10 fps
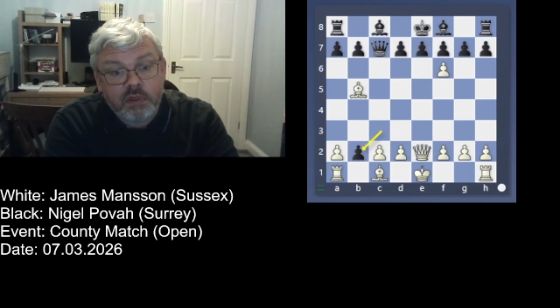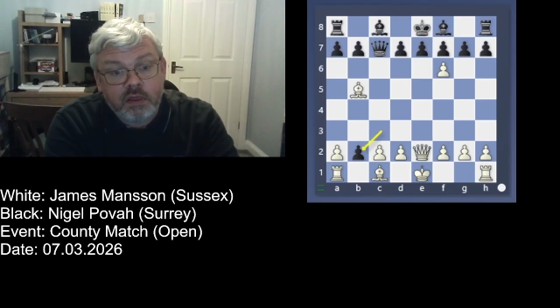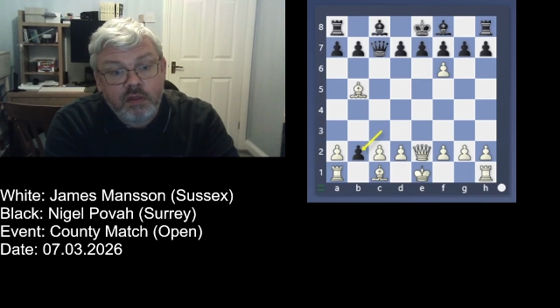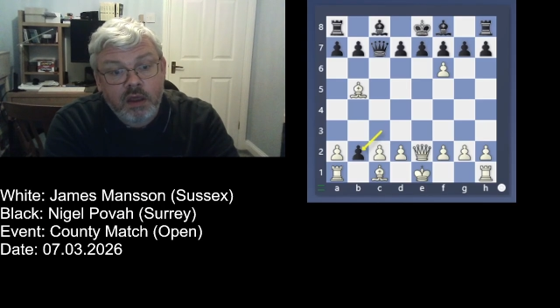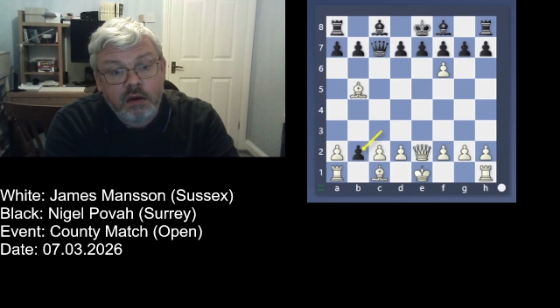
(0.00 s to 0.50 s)

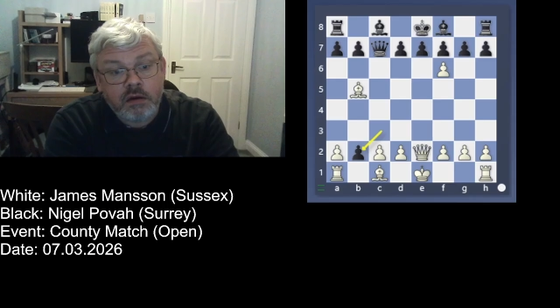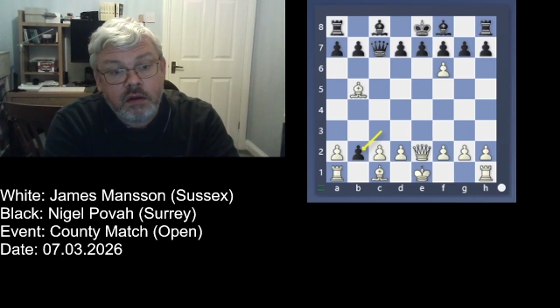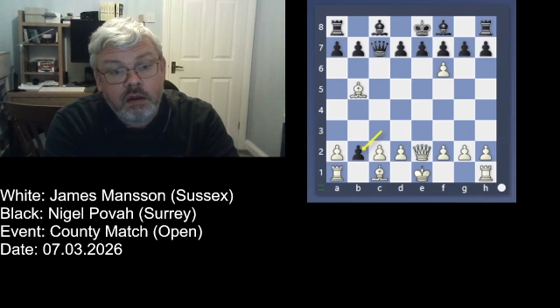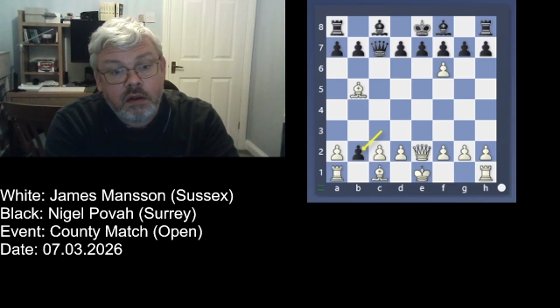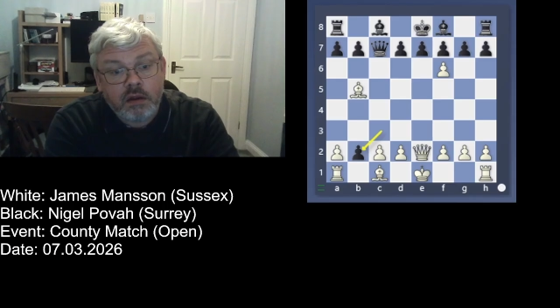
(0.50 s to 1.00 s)
then
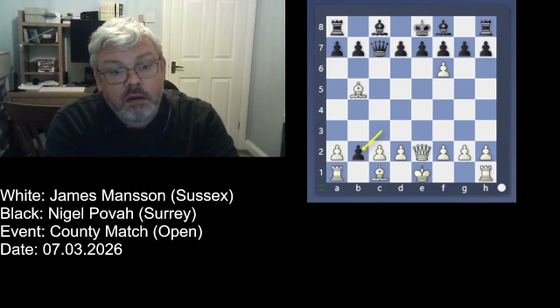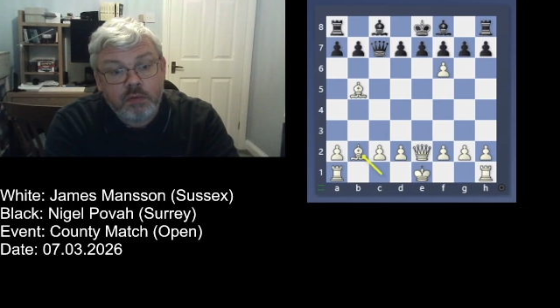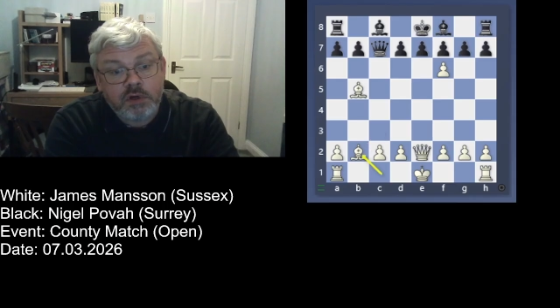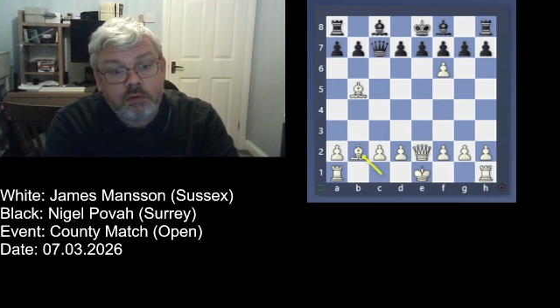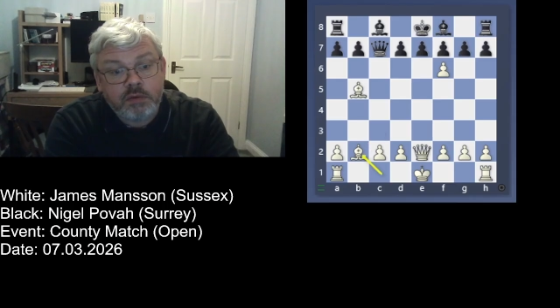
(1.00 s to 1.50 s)

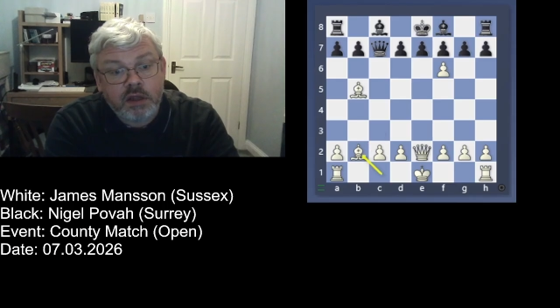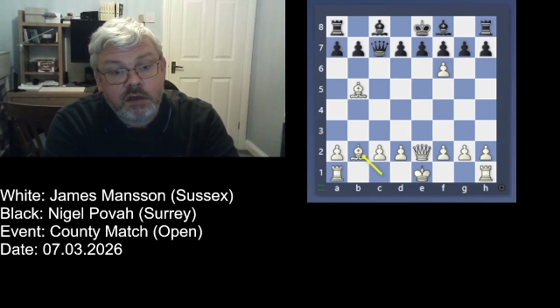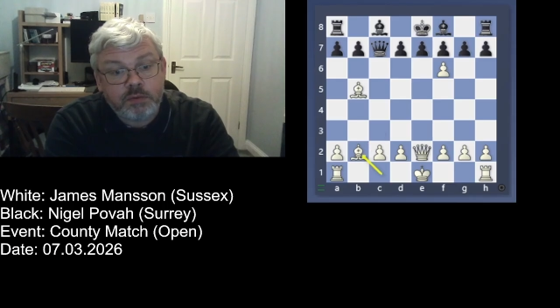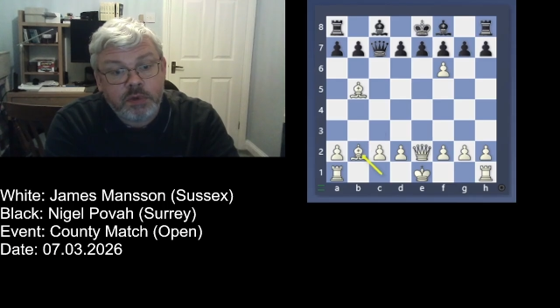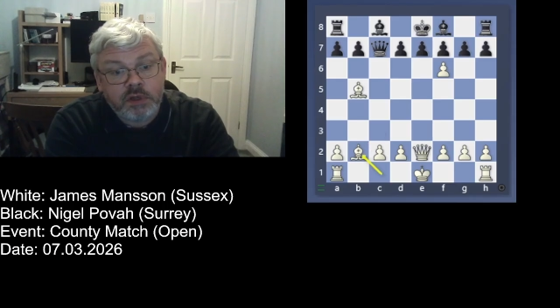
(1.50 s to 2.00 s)
bishop takes
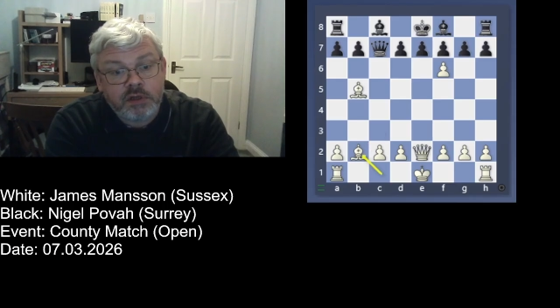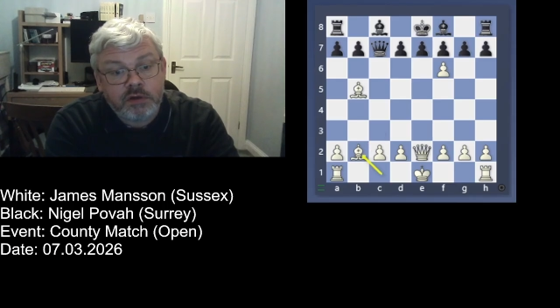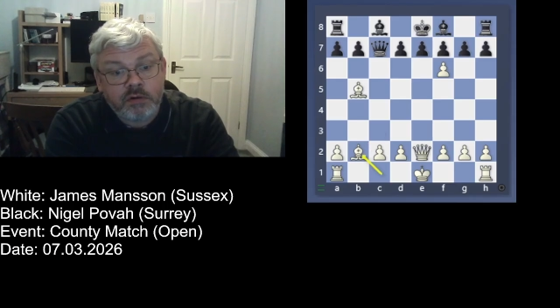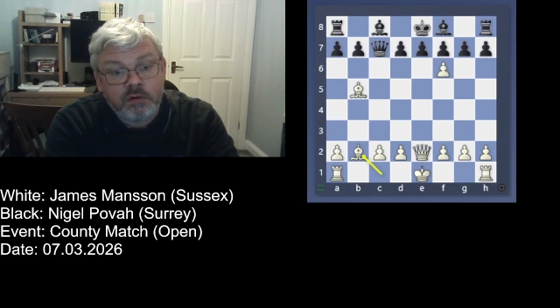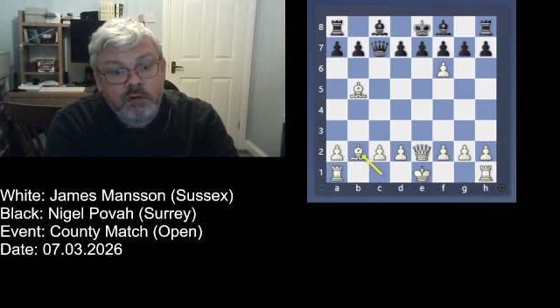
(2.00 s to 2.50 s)

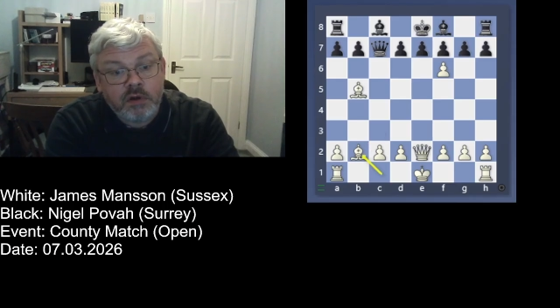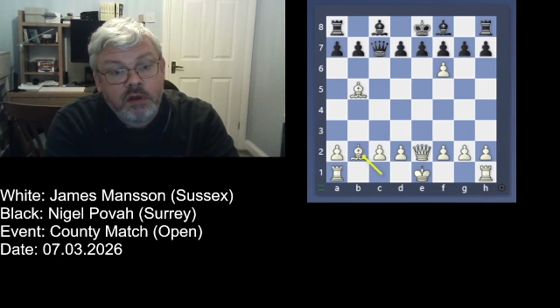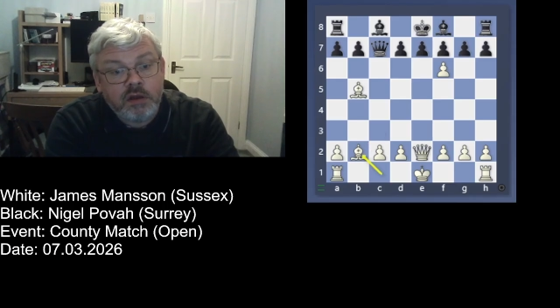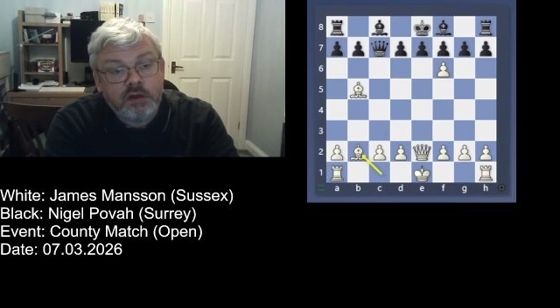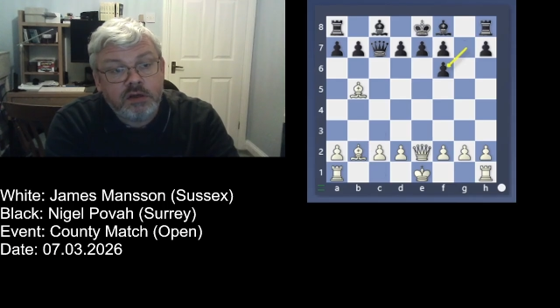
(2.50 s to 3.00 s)
b2,
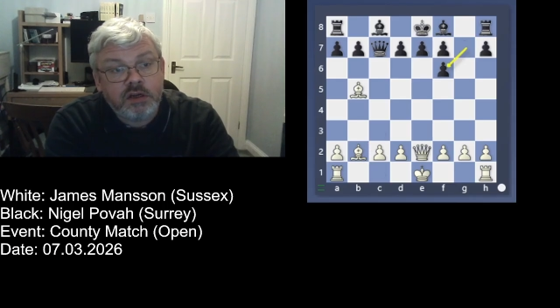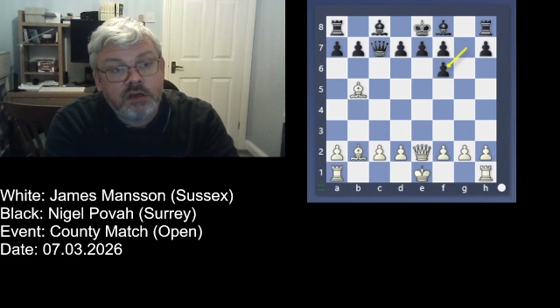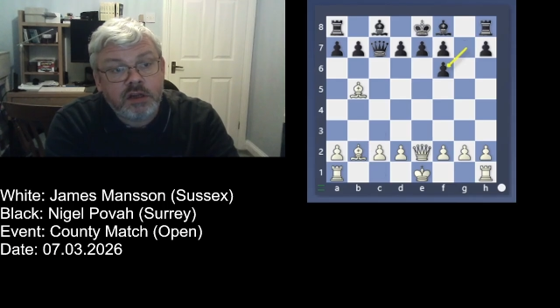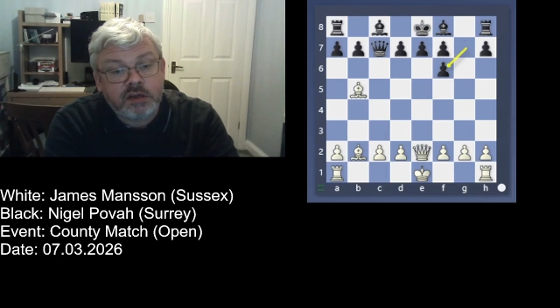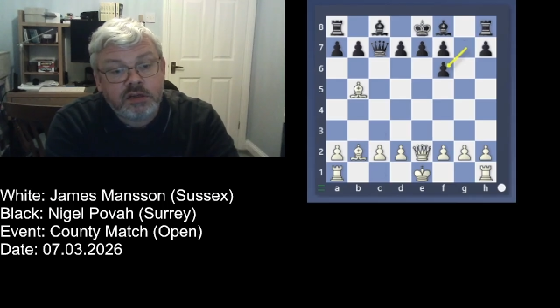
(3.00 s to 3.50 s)
g
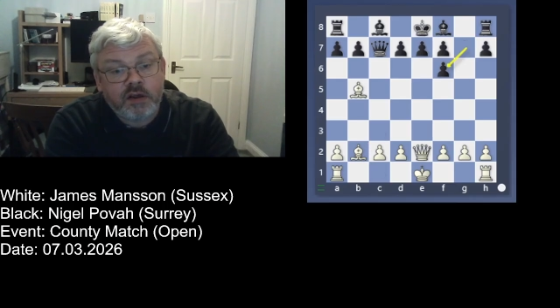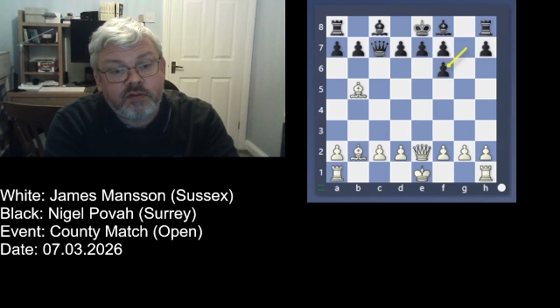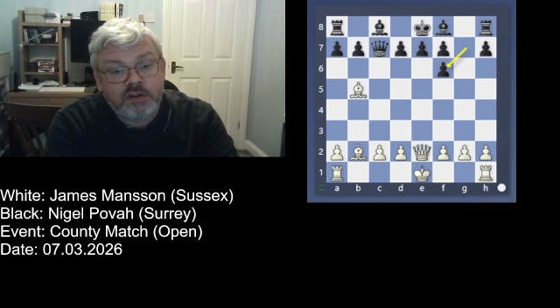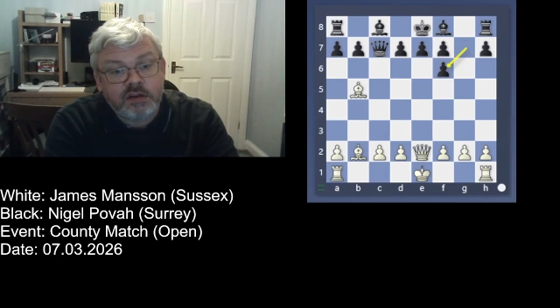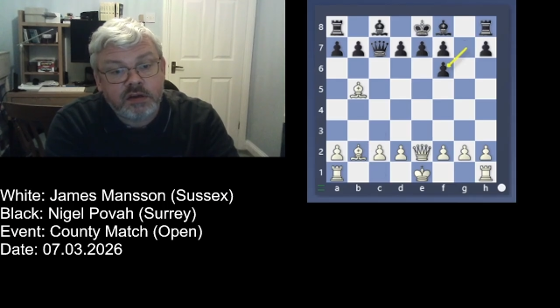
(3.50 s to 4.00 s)
takes
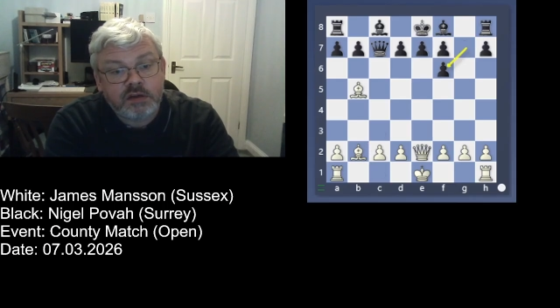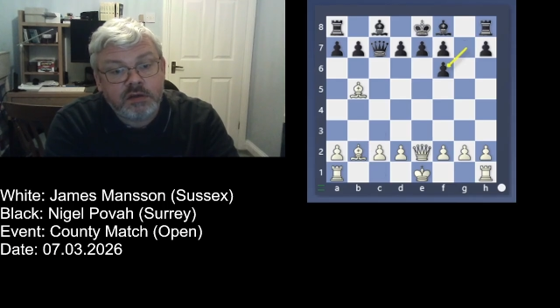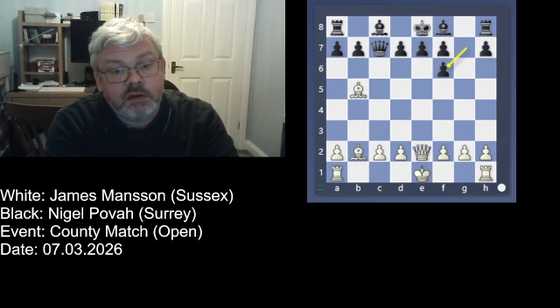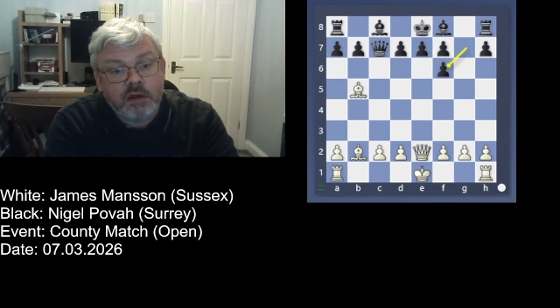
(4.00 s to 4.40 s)
f6,